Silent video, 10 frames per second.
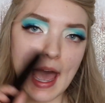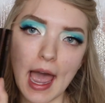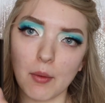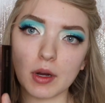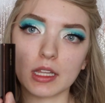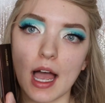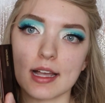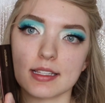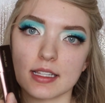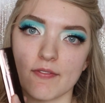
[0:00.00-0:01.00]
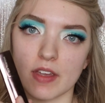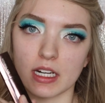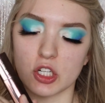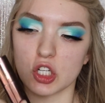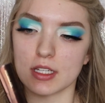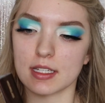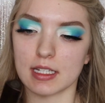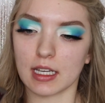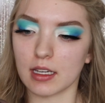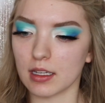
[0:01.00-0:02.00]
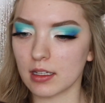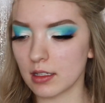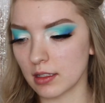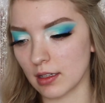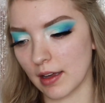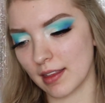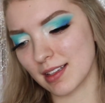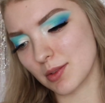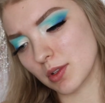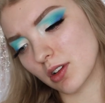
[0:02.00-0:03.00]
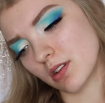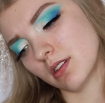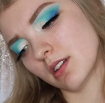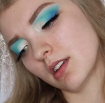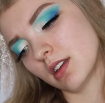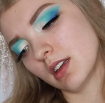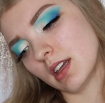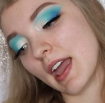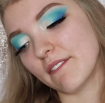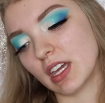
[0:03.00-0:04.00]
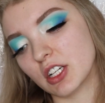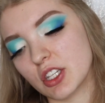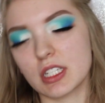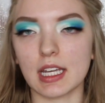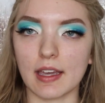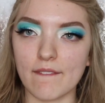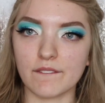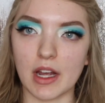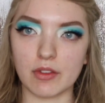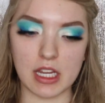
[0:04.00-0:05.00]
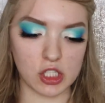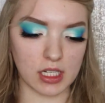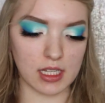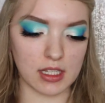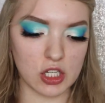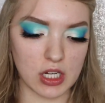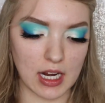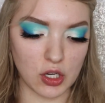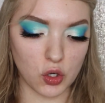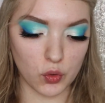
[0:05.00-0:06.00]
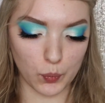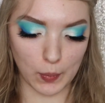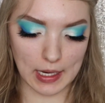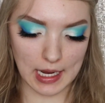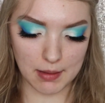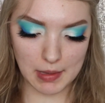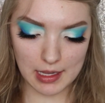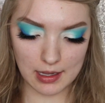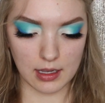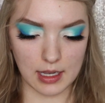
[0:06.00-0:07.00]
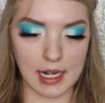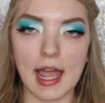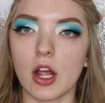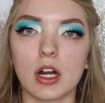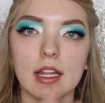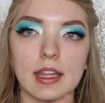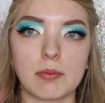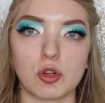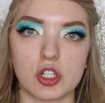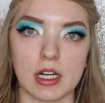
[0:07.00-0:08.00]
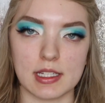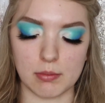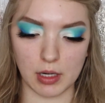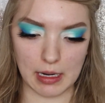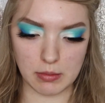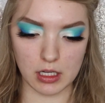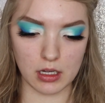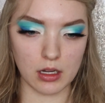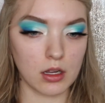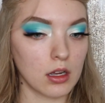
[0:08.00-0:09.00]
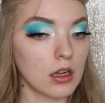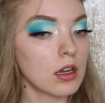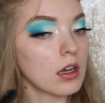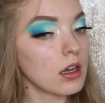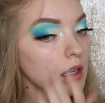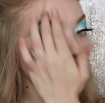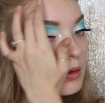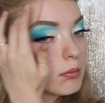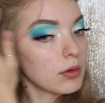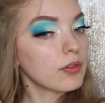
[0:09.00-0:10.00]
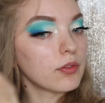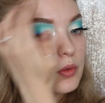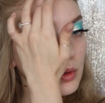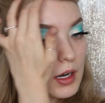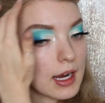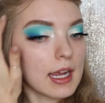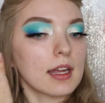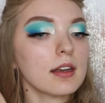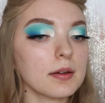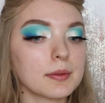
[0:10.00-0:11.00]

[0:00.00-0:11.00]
Hourglass Vanish Stick, I think that's what it's called. Yeah, Vanish Stick foundation in the shade Cream. And I already like moisturized and primed beforehand.